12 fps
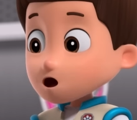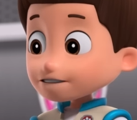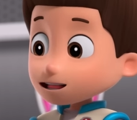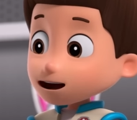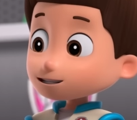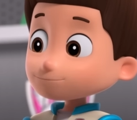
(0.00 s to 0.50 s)

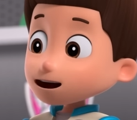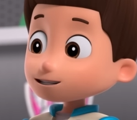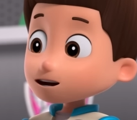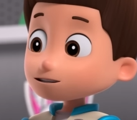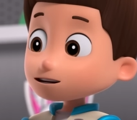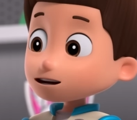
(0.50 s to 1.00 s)
So for this
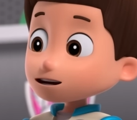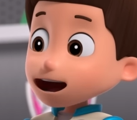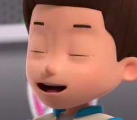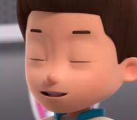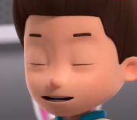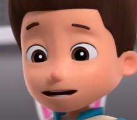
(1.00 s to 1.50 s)
mission,
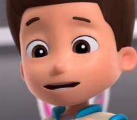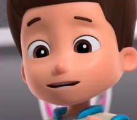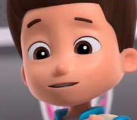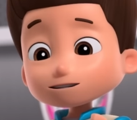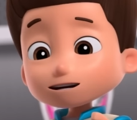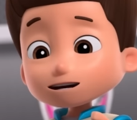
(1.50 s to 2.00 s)
I'll
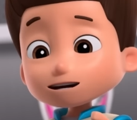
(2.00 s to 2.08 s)
need